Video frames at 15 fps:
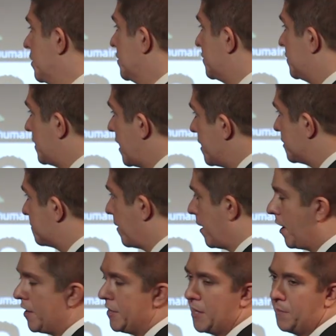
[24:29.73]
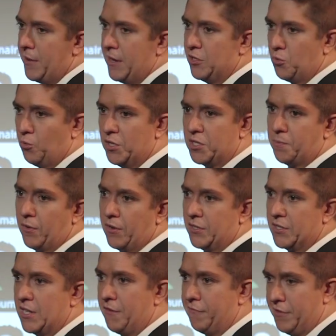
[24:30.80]
stands behind them and is whispering
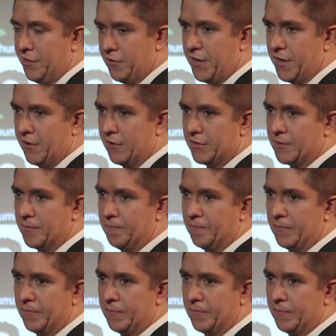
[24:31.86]
stuff in their ears.